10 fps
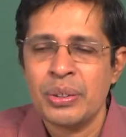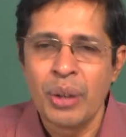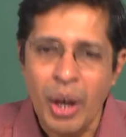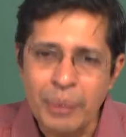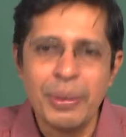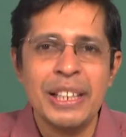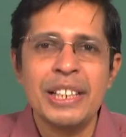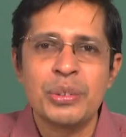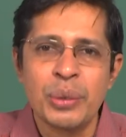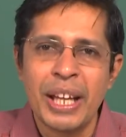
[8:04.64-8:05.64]

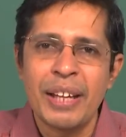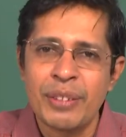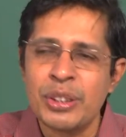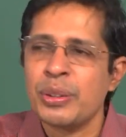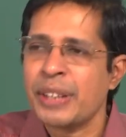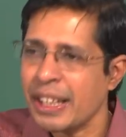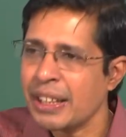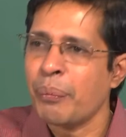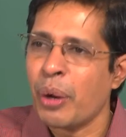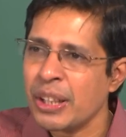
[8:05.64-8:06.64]
Normally, today when you take
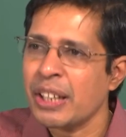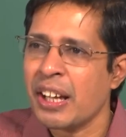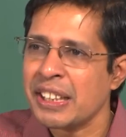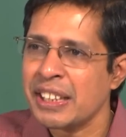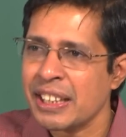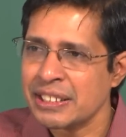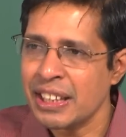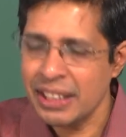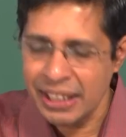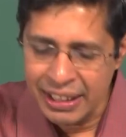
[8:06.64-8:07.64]
the modern
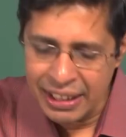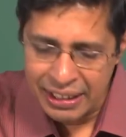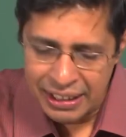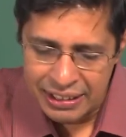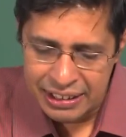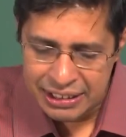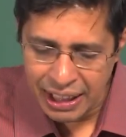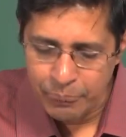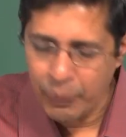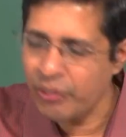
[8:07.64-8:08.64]
architecture, in, in this
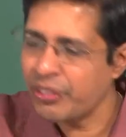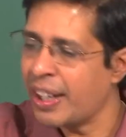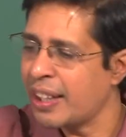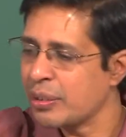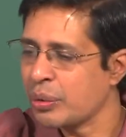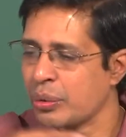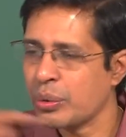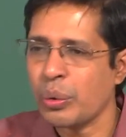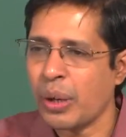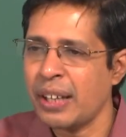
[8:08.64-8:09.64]
type of uh,
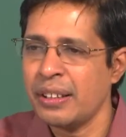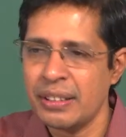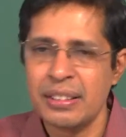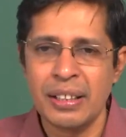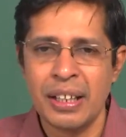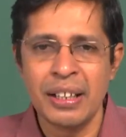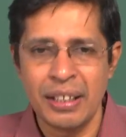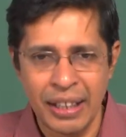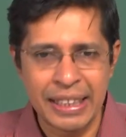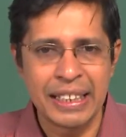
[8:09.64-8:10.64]
token uh,
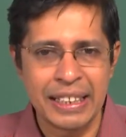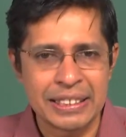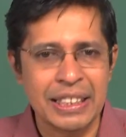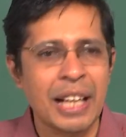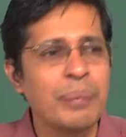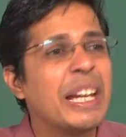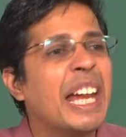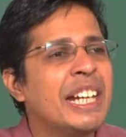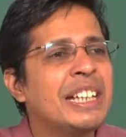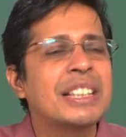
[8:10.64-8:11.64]
architecture, there will be
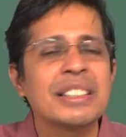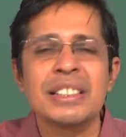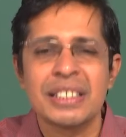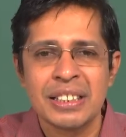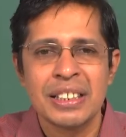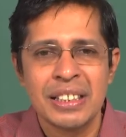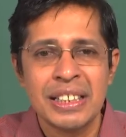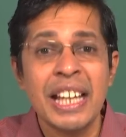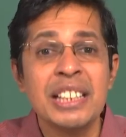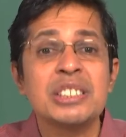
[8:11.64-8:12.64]
8,
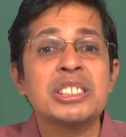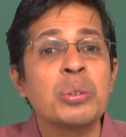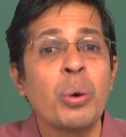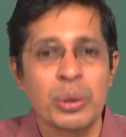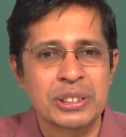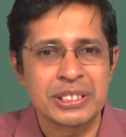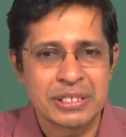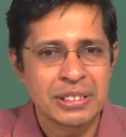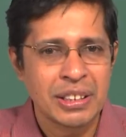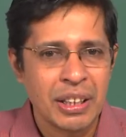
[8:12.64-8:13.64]
8 cores,
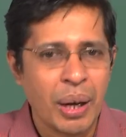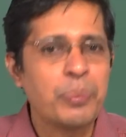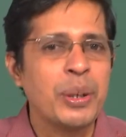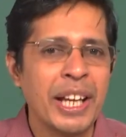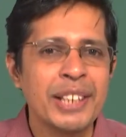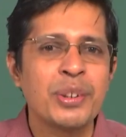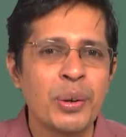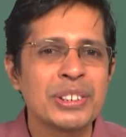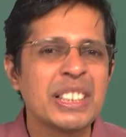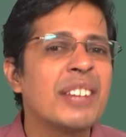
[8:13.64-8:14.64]
up to 8
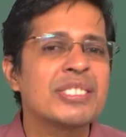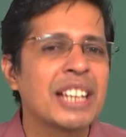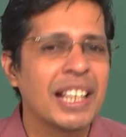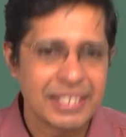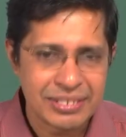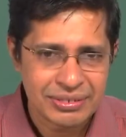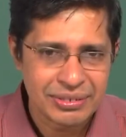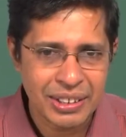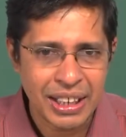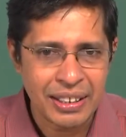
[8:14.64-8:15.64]
cores they have scaled.
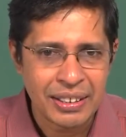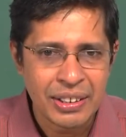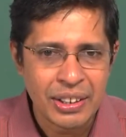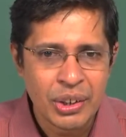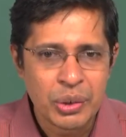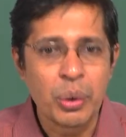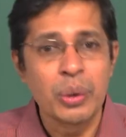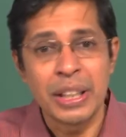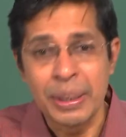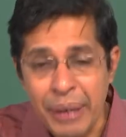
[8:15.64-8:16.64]
Okay? So,
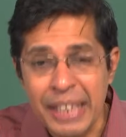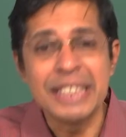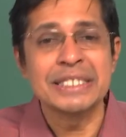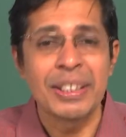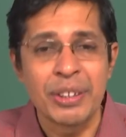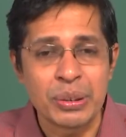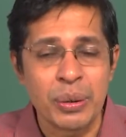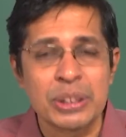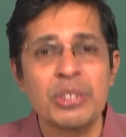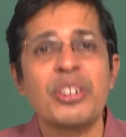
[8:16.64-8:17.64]
the remaining 7
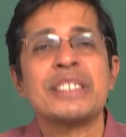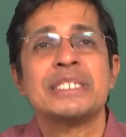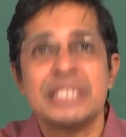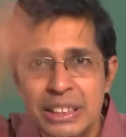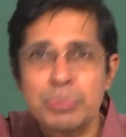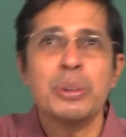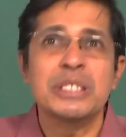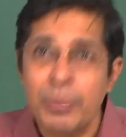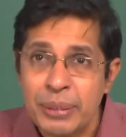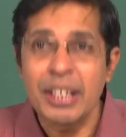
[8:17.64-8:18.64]
cores, if I just put
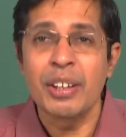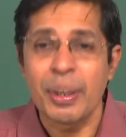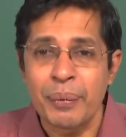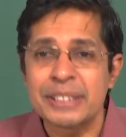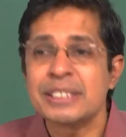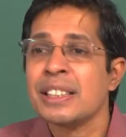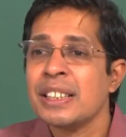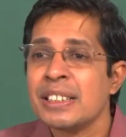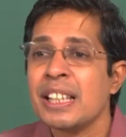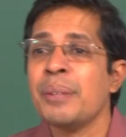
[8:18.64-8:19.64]
something on the bus,
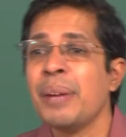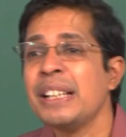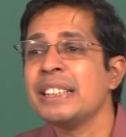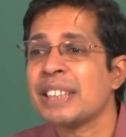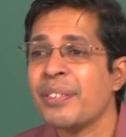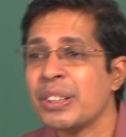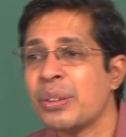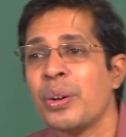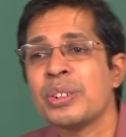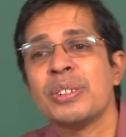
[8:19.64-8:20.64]
the remaining 7
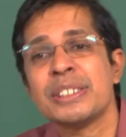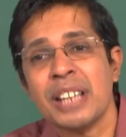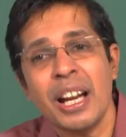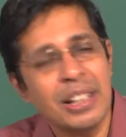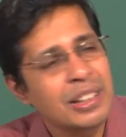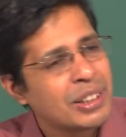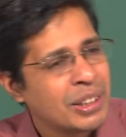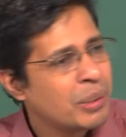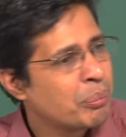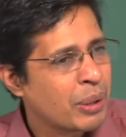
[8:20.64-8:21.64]
cores will start
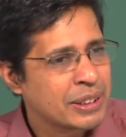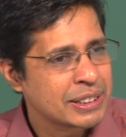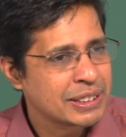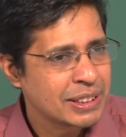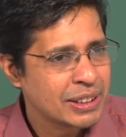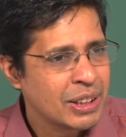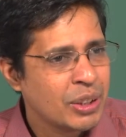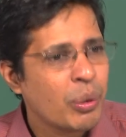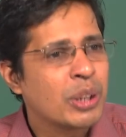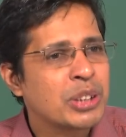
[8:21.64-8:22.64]
processing.
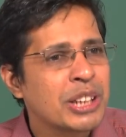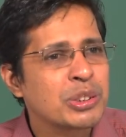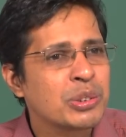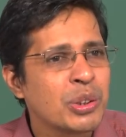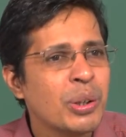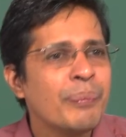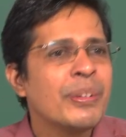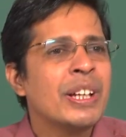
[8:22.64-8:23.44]
What they should do?